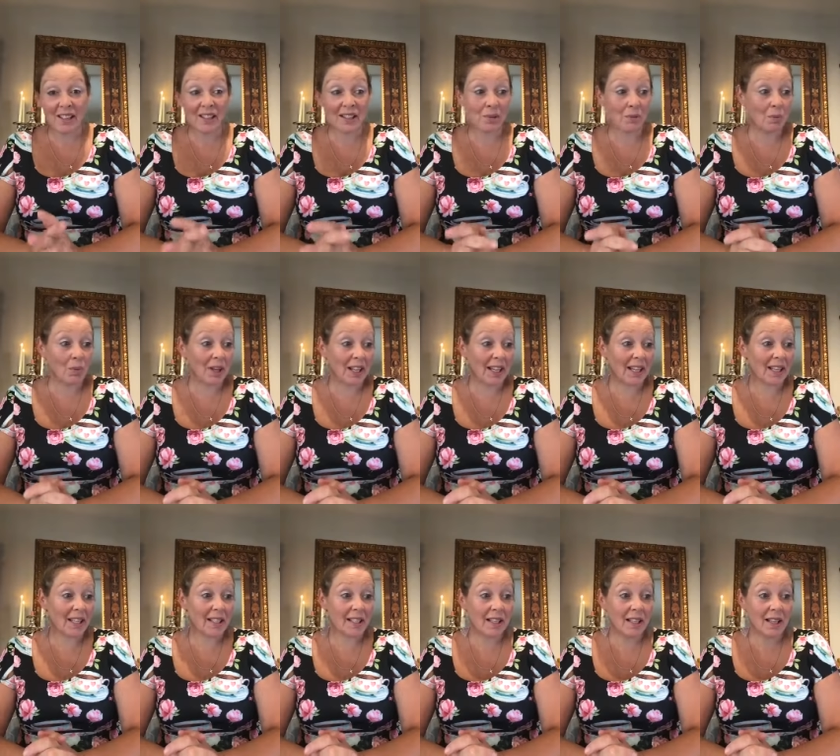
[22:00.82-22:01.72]
I had
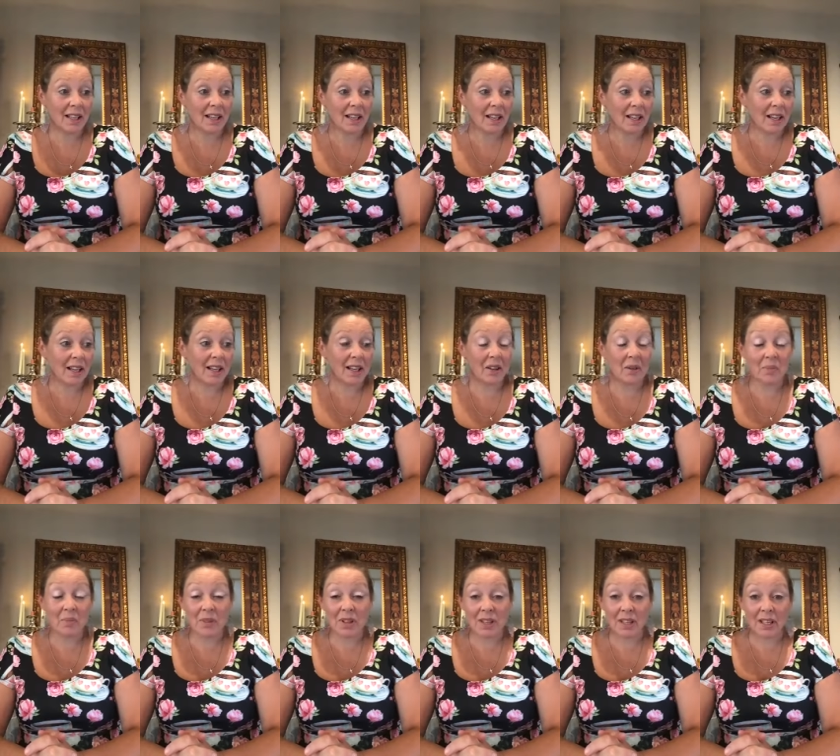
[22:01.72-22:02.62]
some ways.
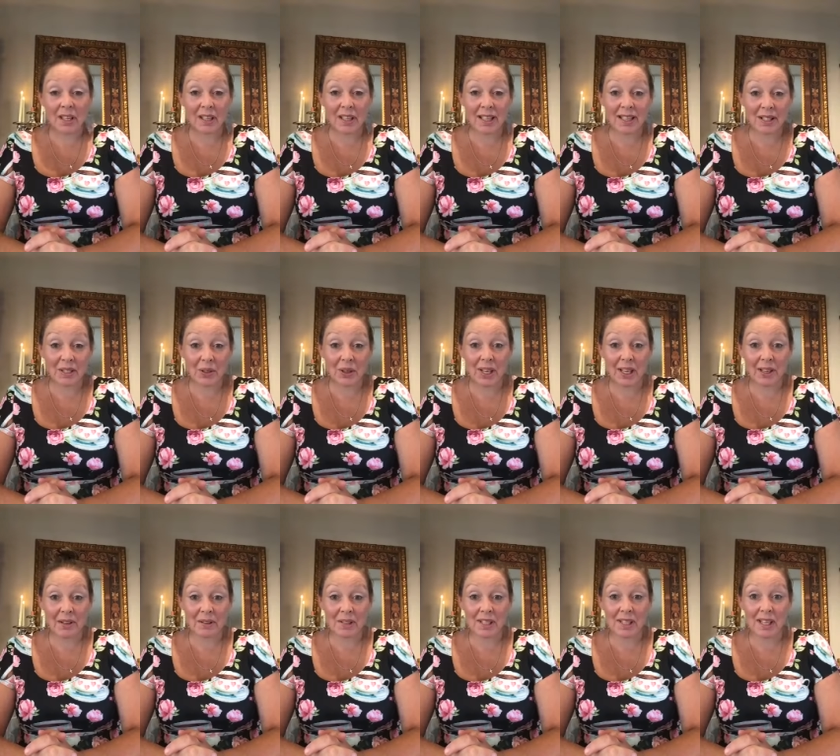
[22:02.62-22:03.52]
Um, the
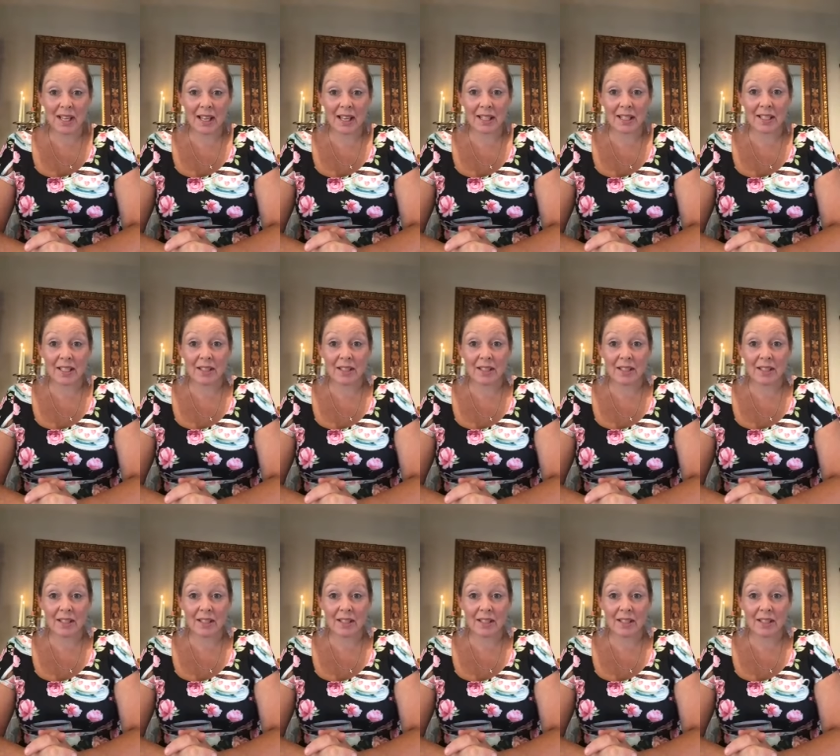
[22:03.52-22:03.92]
little girl